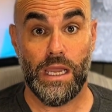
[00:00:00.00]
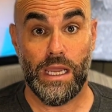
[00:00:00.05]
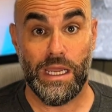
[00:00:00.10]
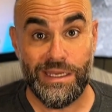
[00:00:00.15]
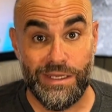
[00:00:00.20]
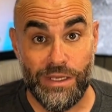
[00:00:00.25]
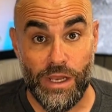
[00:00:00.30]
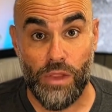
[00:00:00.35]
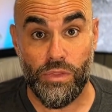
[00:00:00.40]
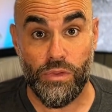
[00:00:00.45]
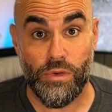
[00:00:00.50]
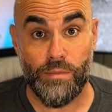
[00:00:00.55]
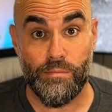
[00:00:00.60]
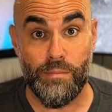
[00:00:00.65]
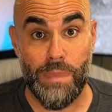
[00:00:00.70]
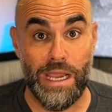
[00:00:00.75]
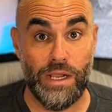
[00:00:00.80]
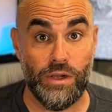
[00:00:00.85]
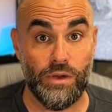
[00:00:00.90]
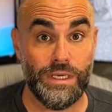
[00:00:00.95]
Another
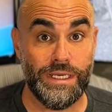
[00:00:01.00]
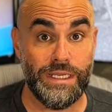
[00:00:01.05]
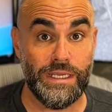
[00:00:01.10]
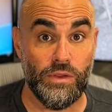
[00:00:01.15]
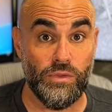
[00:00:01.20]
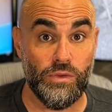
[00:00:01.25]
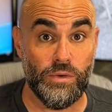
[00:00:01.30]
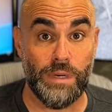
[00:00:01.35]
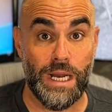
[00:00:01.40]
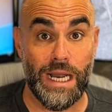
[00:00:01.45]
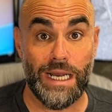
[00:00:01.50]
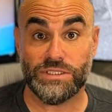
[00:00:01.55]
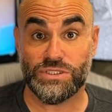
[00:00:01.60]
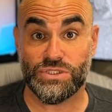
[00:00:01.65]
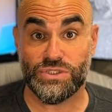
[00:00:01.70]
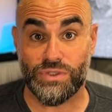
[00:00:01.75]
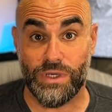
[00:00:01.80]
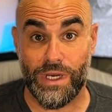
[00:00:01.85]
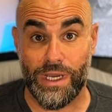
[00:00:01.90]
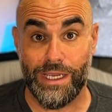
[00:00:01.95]
male in the other
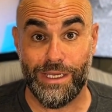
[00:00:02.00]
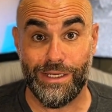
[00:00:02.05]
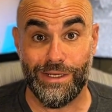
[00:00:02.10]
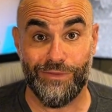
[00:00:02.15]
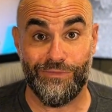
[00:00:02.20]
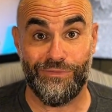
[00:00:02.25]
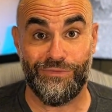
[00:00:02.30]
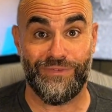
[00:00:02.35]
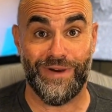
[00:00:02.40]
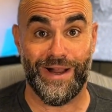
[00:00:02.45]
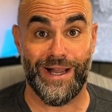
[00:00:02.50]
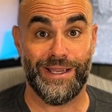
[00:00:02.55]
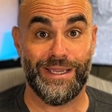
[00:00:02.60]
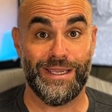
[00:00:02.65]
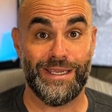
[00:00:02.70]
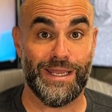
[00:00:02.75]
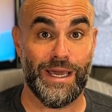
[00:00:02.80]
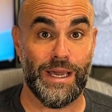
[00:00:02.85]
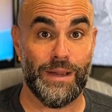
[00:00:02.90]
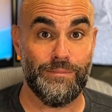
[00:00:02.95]
box trying to
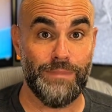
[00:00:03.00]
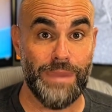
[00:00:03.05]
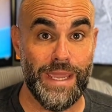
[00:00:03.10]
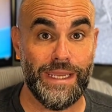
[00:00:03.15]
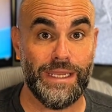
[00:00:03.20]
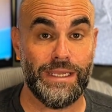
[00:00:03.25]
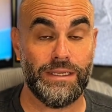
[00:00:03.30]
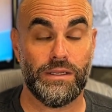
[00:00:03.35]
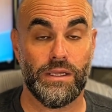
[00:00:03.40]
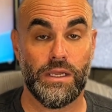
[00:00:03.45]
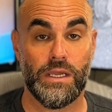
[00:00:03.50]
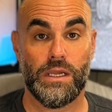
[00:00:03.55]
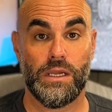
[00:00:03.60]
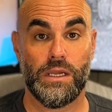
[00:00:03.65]
find a mate.